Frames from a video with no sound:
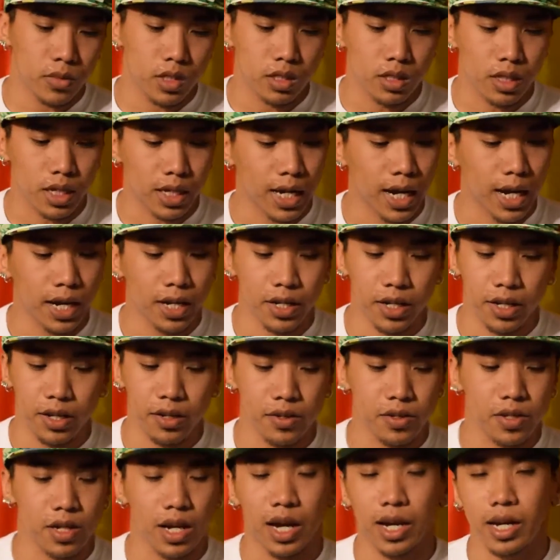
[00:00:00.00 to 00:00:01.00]
the
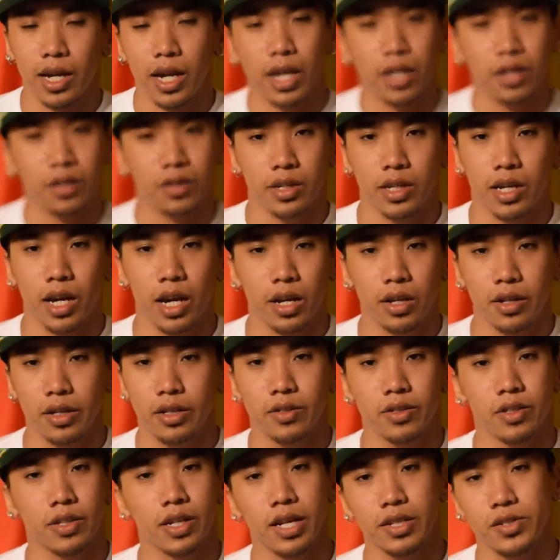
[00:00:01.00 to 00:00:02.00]
KDs, I hated the
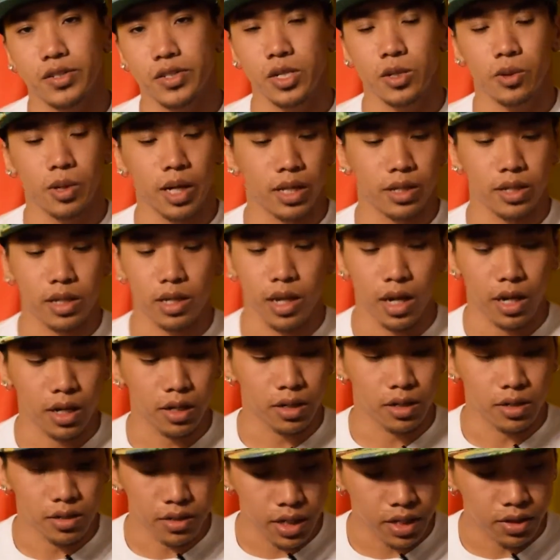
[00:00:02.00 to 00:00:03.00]
KDs, and I still hate the
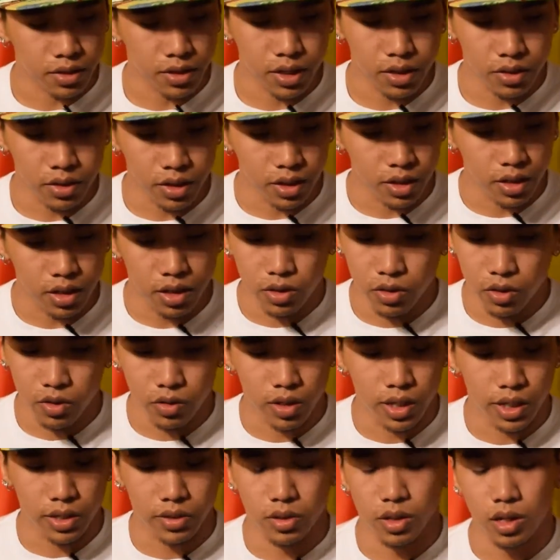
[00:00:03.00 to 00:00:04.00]
KDs. I think they
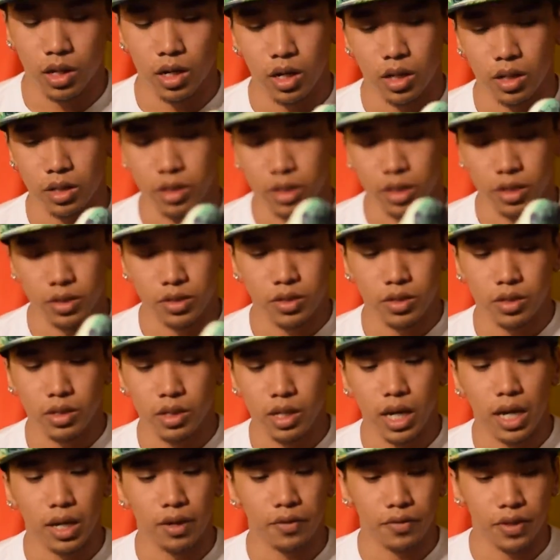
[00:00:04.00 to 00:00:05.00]
they're like the ugliest
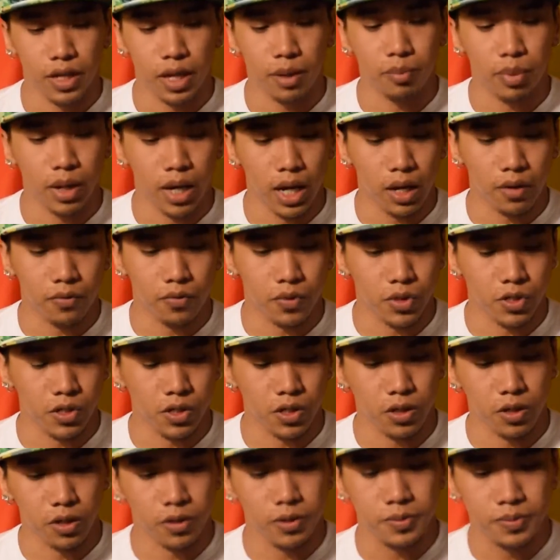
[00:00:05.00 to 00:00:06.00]
out of that pack for
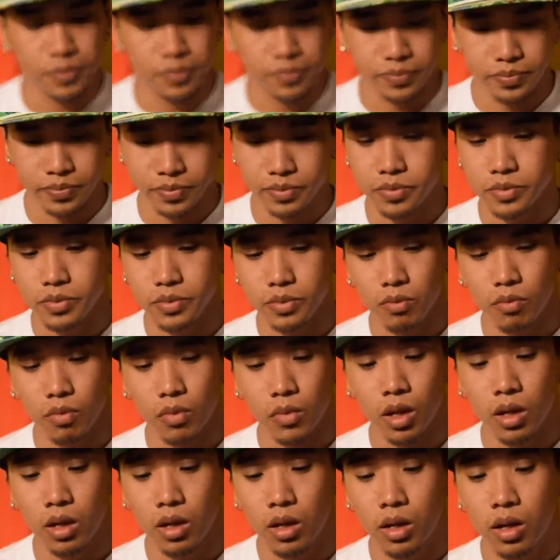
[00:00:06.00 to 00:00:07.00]
sure.
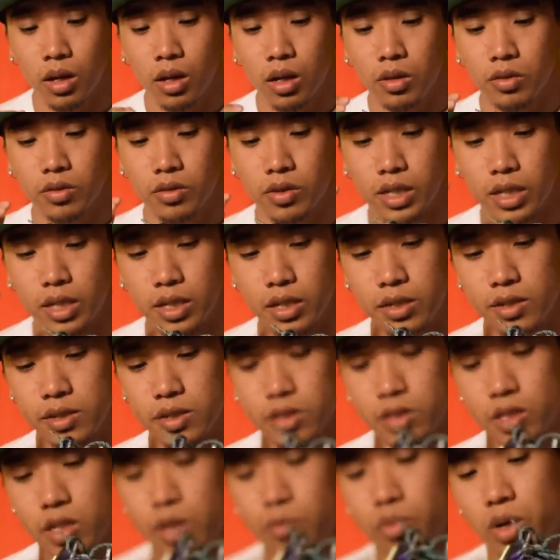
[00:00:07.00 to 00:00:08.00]

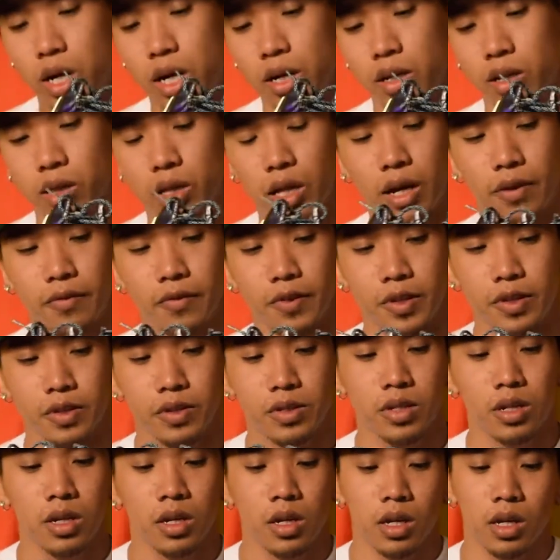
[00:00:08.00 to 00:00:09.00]
These LeBron 11s,